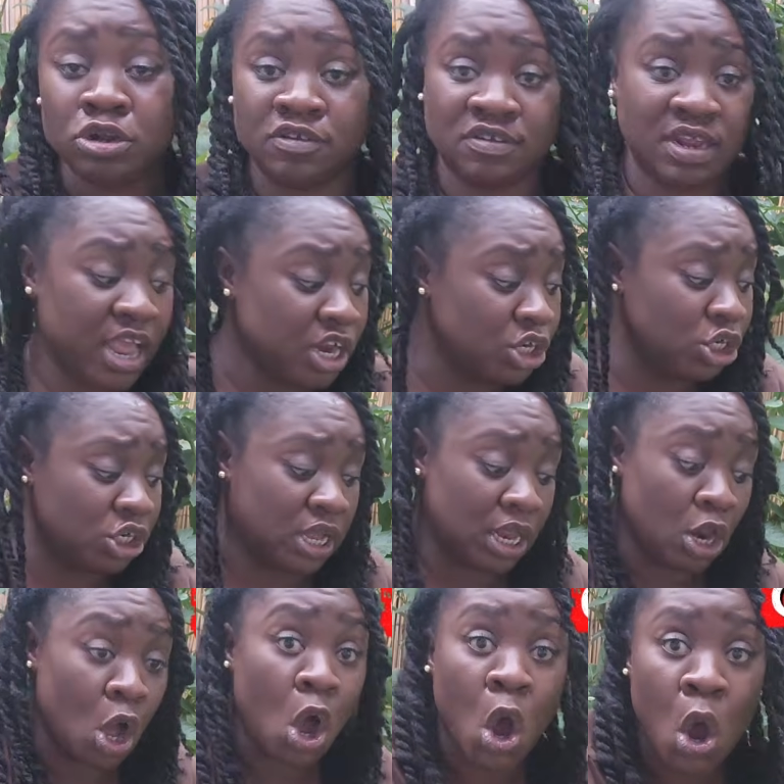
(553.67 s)
eggshell,
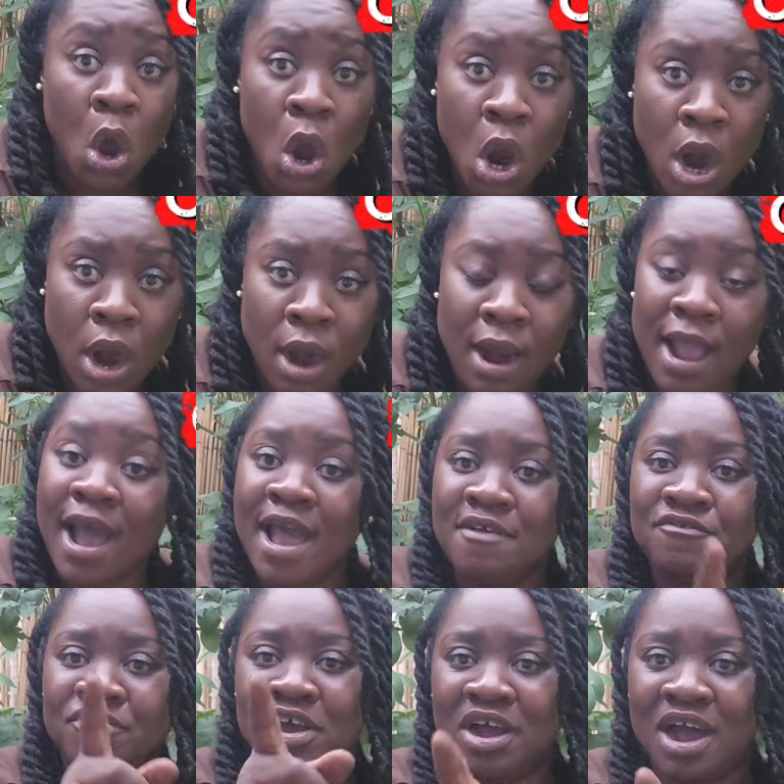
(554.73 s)
or I
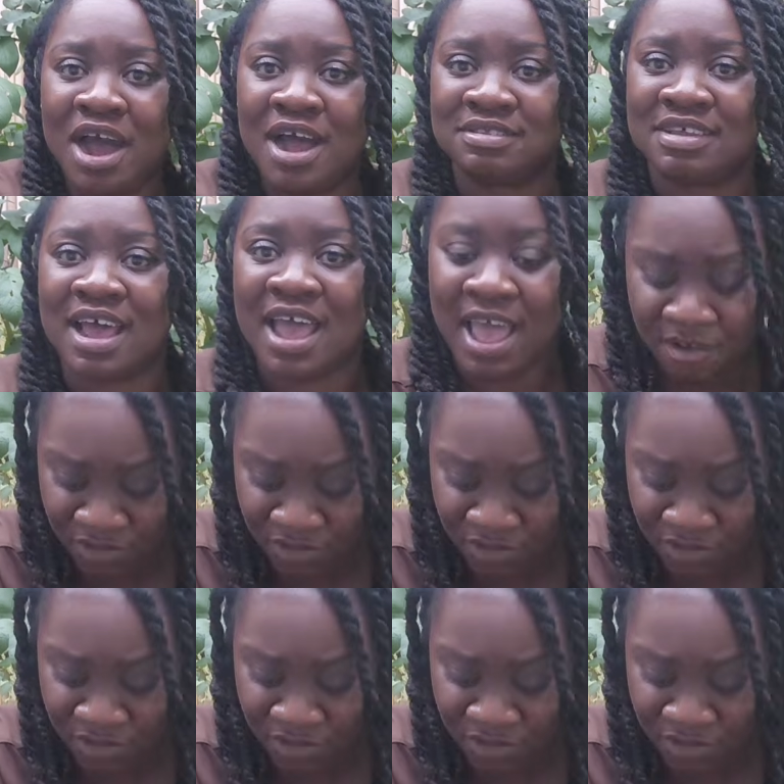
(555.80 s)
forgot, I have